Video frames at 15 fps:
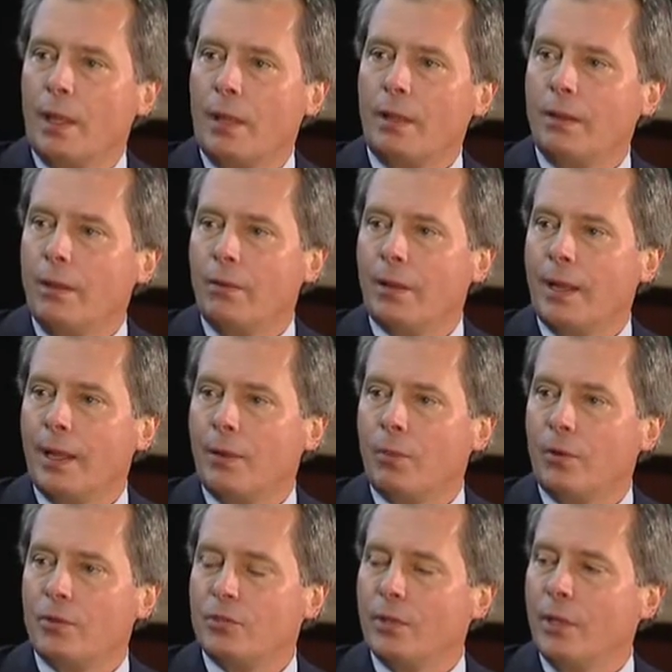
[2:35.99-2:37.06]
you and I
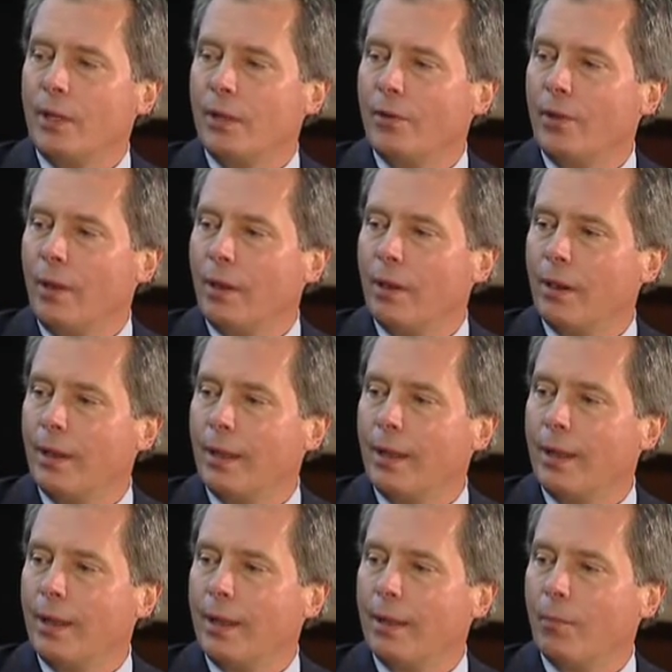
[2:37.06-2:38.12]
were sitting at dinner,
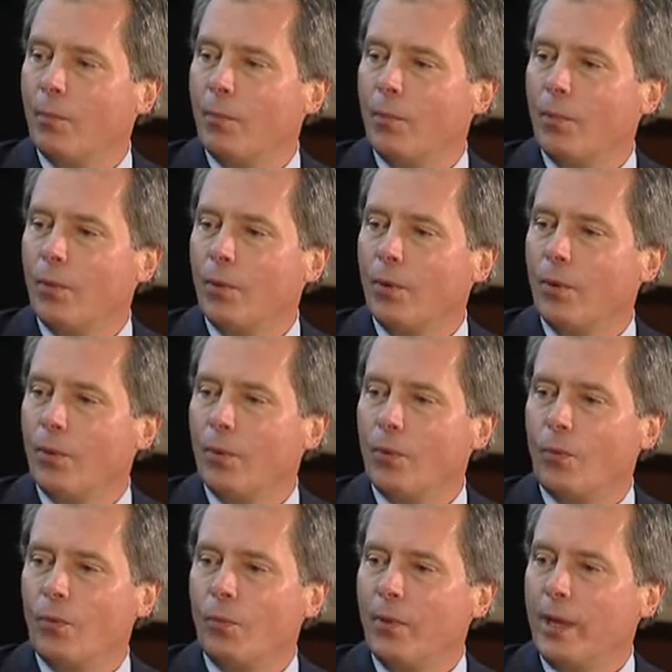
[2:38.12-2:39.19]

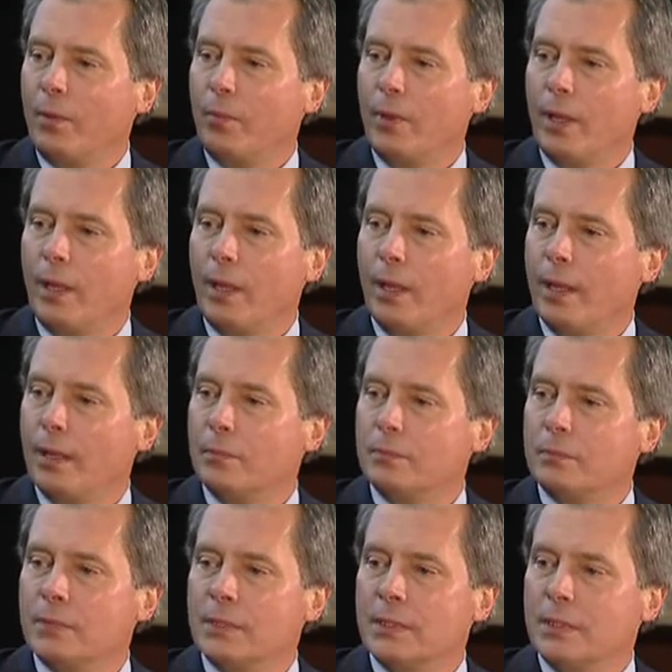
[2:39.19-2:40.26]
maybe
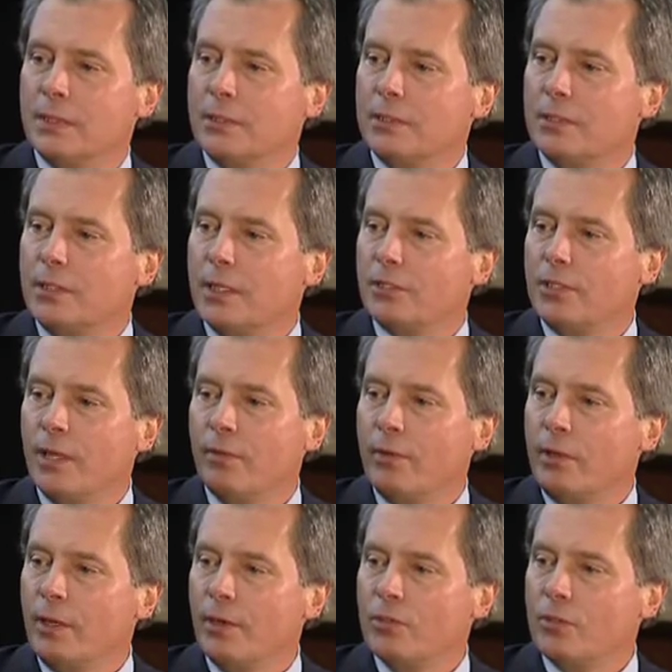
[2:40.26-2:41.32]

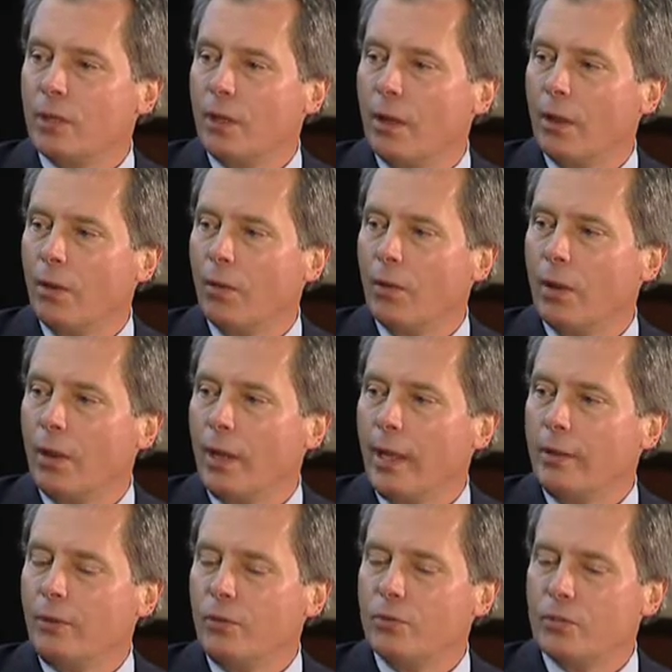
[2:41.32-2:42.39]
6-7 years ago,
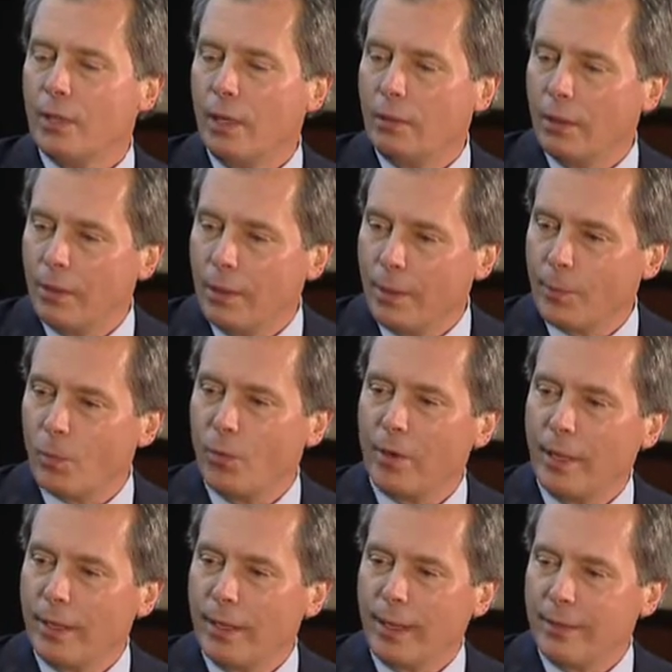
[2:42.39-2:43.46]
and you said the number
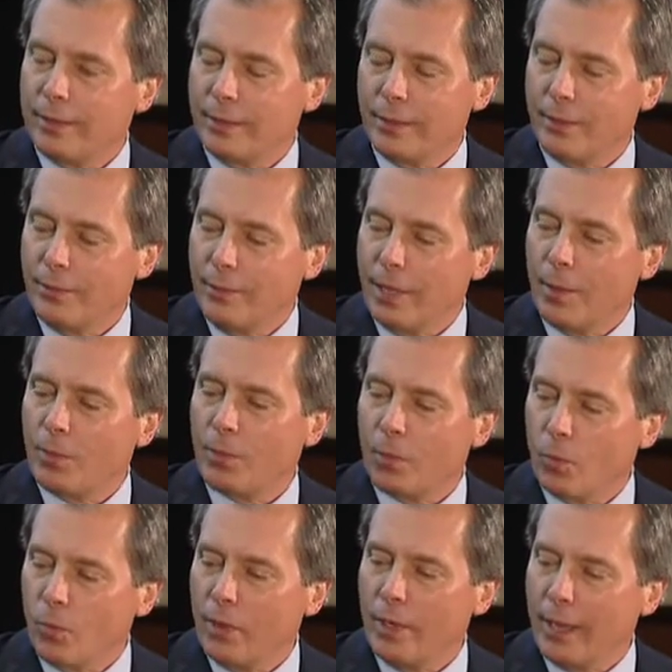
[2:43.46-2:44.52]

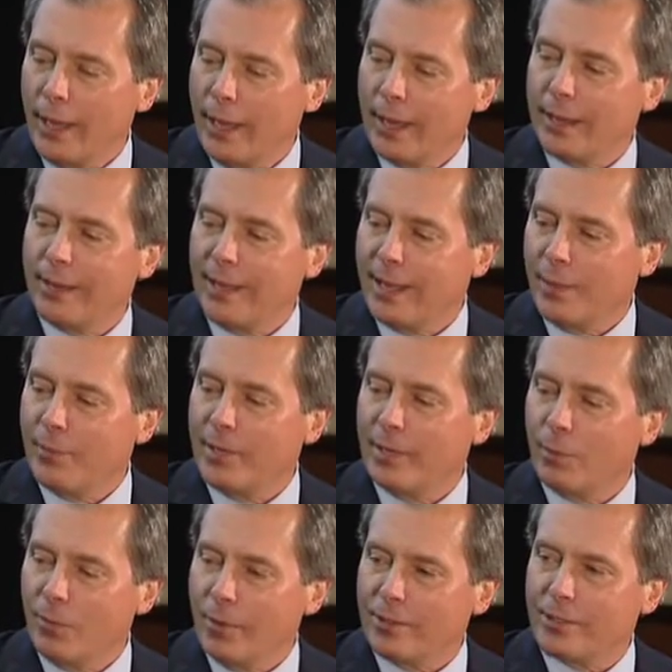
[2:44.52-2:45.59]
one
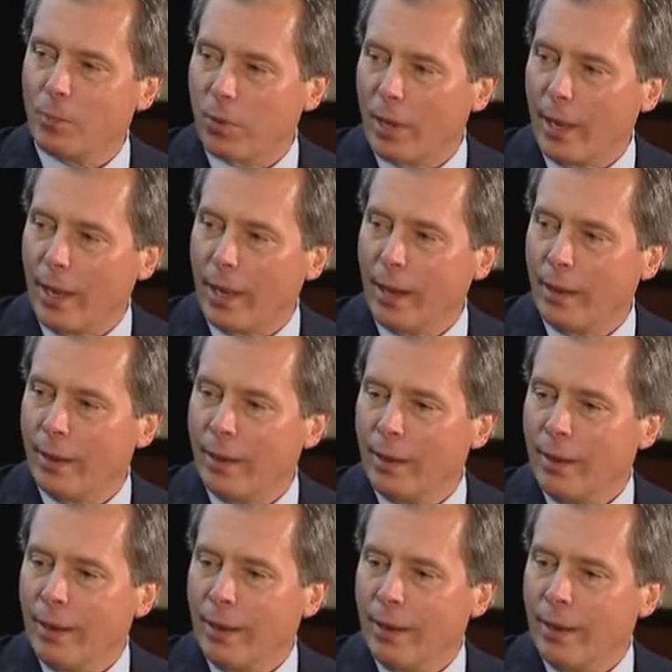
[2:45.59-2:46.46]
economic multiplier